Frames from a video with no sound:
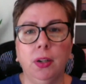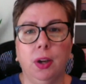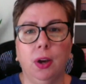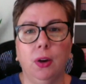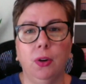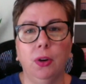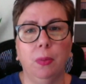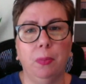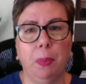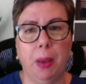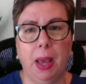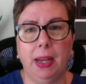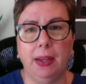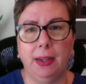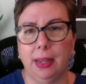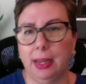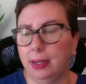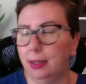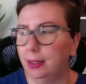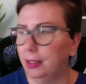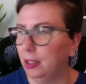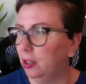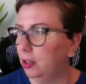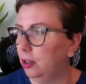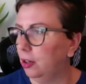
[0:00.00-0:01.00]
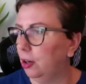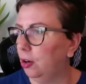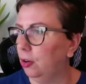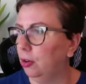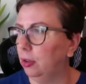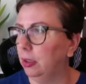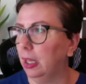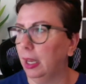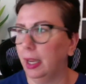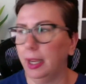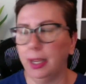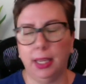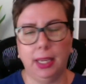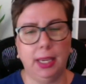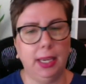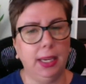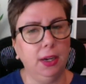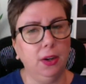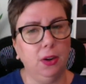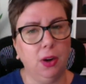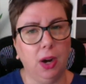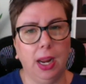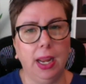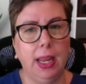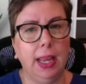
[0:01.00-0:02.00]
codependent, like
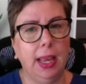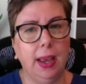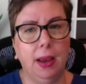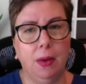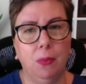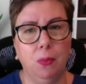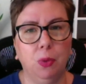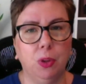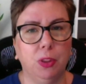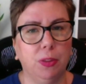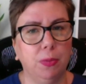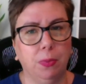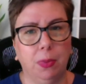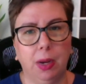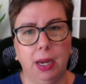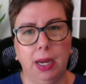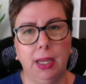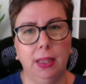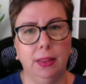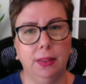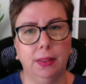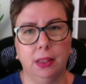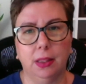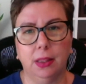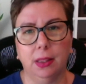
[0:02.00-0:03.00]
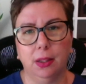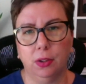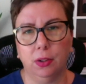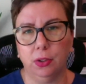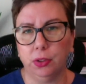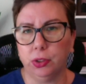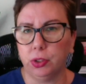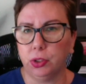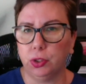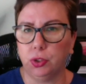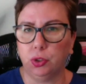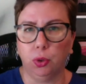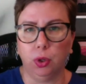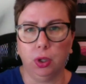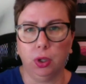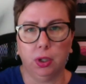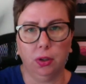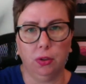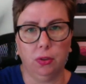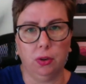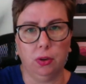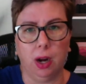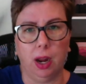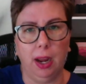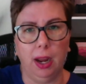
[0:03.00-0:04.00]
here I am with the little stork
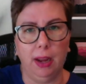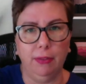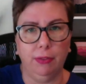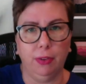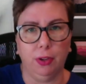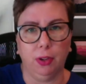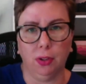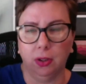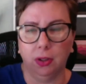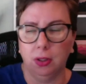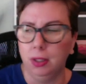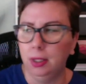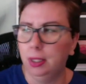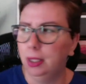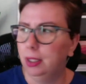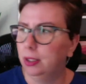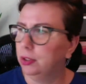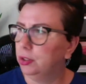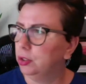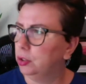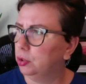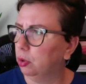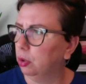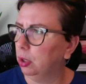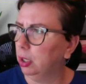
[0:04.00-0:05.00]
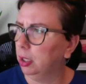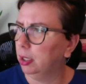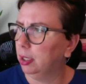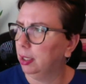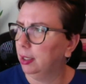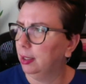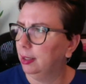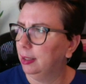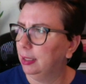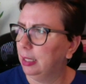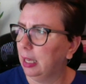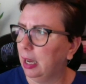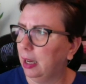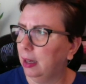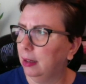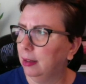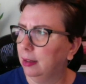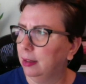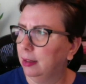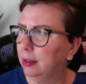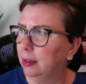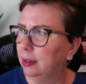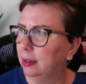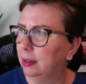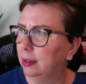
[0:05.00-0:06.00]
arrival. Stork? Yeah.
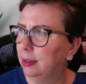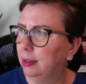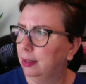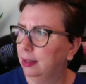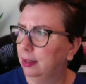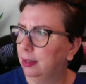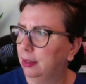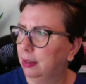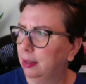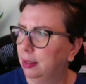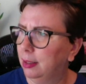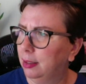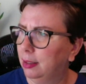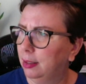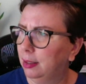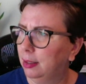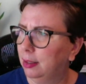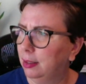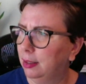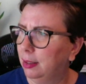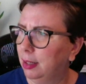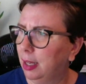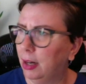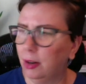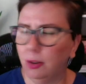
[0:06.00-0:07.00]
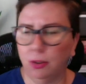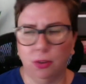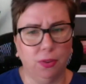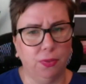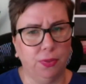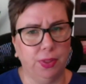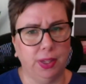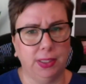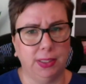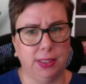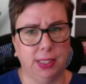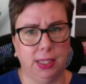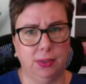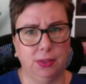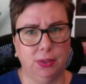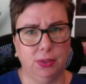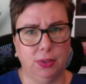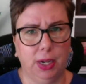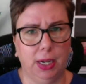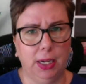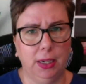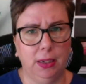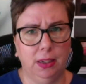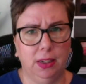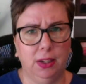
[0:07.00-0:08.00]
I don't know if that sounds
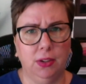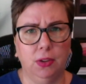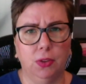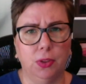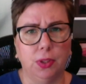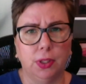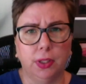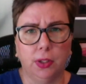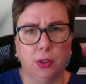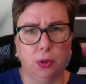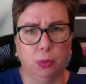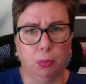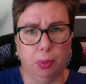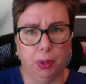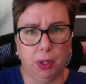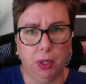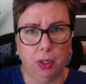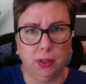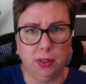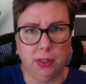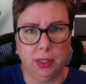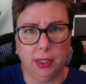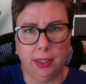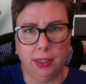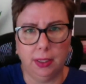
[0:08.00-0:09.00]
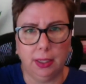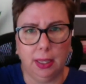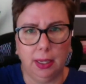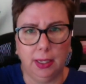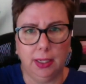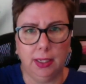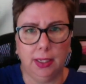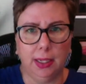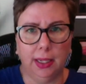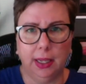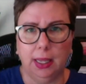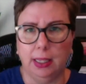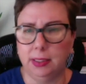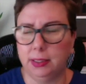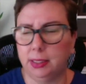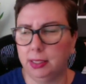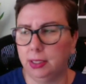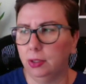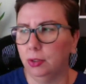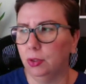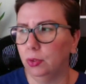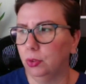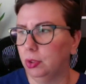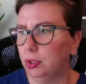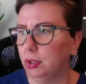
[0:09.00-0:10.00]
right. The little bird that like gets
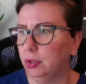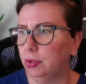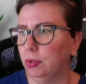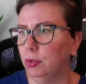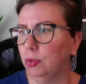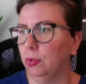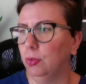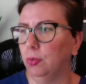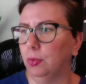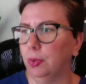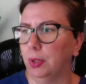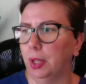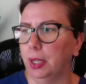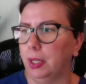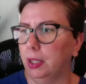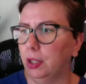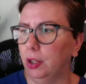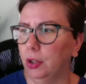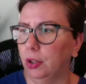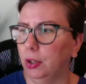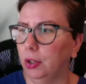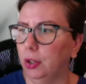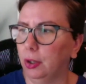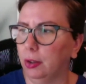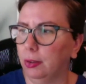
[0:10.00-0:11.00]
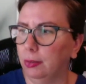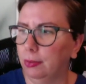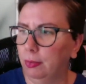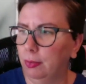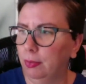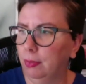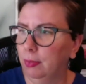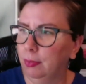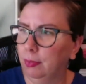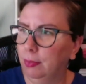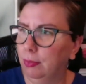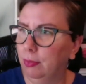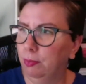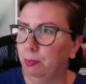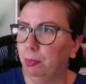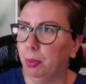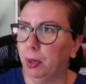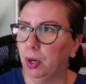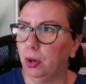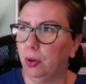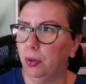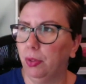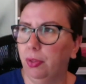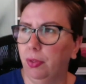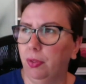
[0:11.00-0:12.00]
you to like your
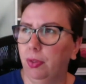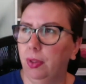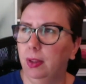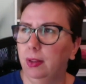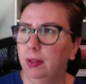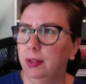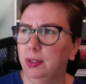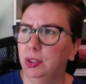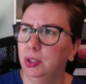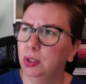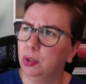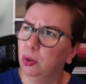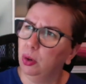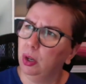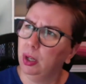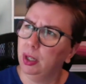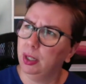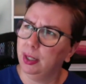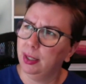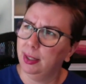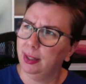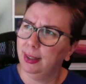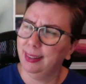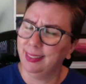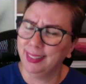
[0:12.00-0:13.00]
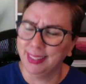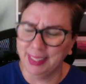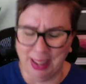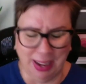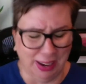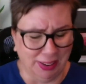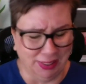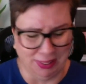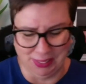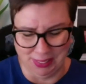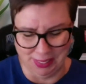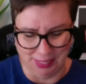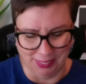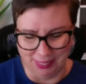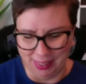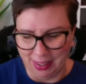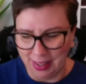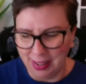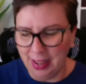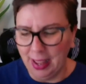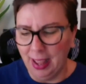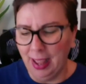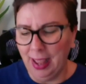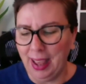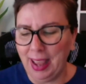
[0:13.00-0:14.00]
birth stork? I don't know.
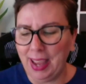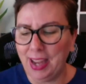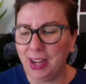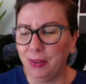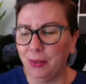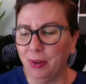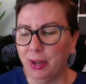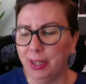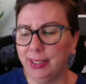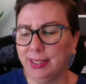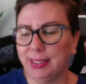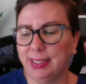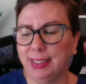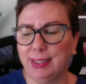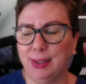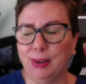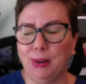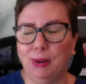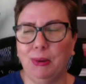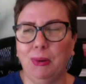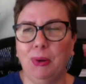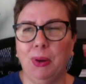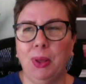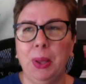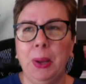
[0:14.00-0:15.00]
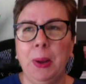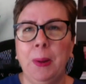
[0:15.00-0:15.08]
Anyway, so